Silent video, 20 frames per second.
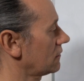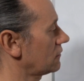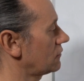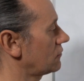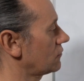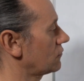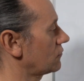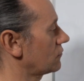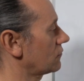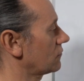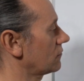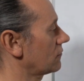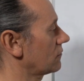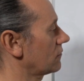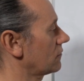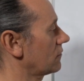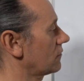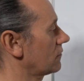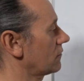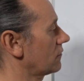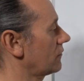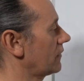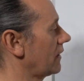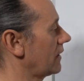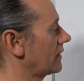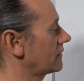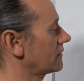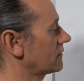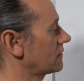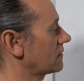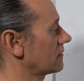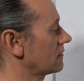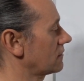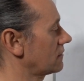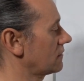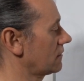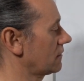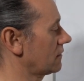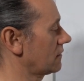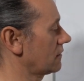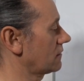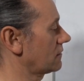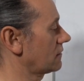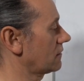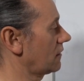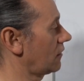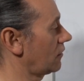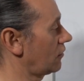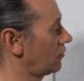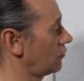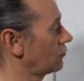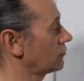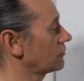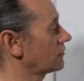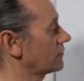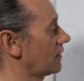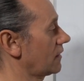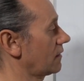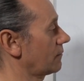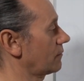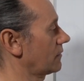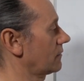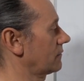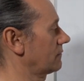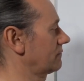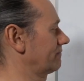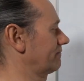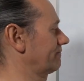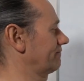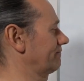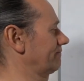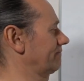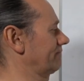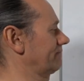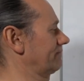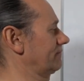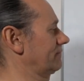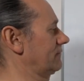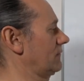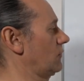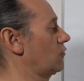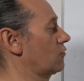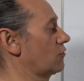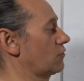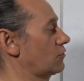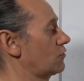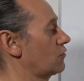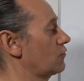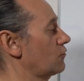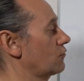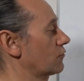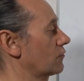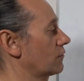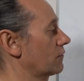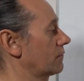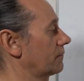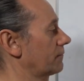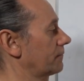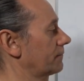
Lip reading: So that distance is a whole step or tone.